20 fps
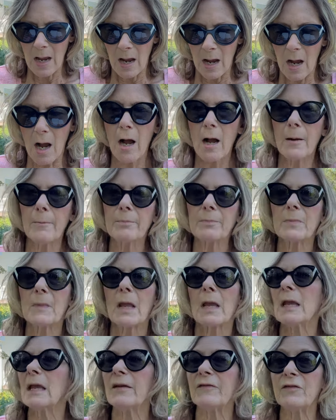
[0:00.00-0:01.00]
Um,
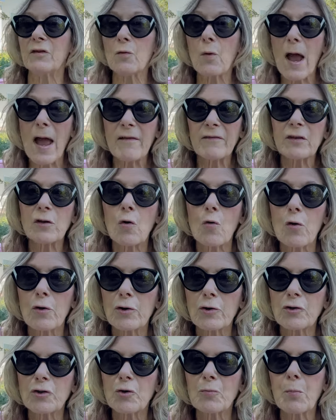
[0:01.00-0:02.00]
if you haven't
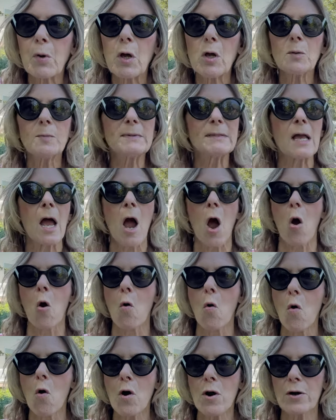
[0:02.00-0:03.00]
ordered your bulbs,
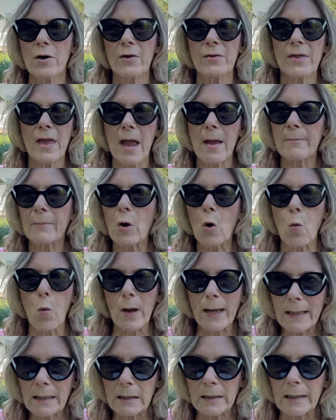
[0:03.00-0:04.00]
order them
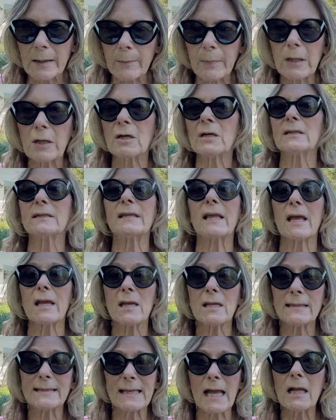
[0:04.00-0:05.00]
quickly because they
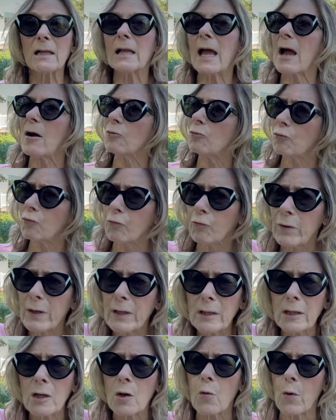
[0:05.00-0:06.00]
sell out
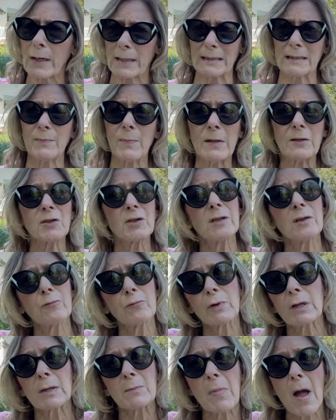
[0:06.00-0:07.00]
really quick, especially the
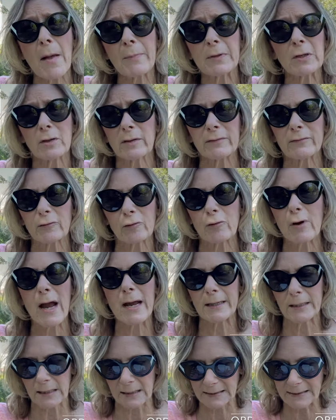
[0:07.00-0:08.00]
really popular
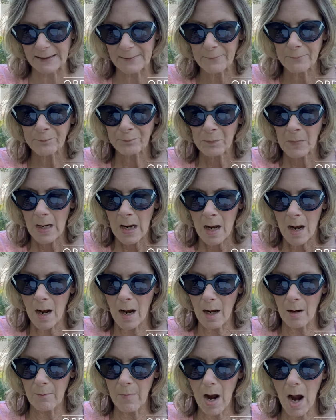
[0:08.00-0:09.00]
varieties.
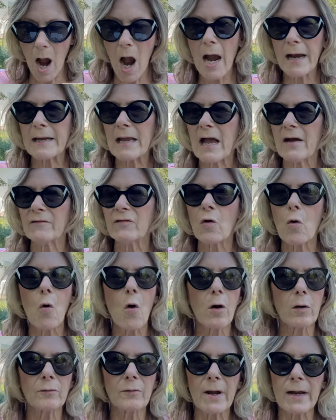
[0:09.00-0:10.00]
Um, I have
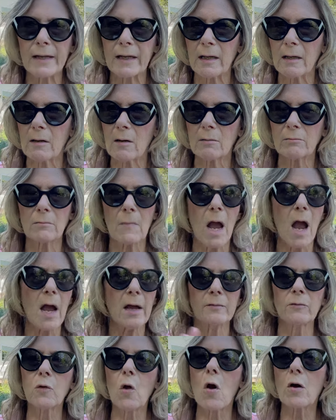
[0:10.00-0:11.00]
already I
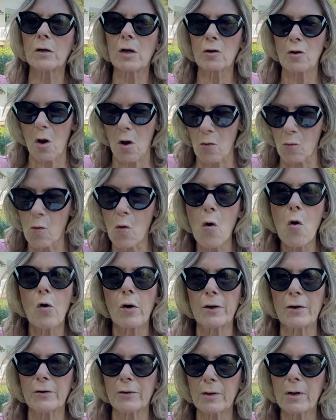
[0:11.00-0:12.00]
long ago
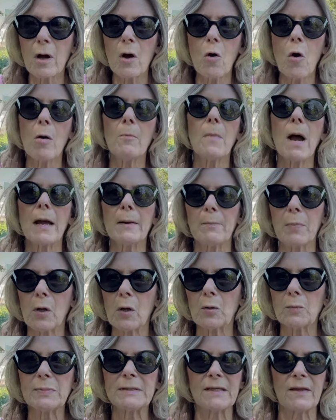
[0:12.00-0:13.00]
ordered all my
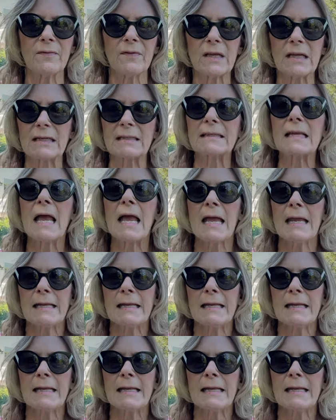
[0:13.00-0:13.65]
bulbs and things.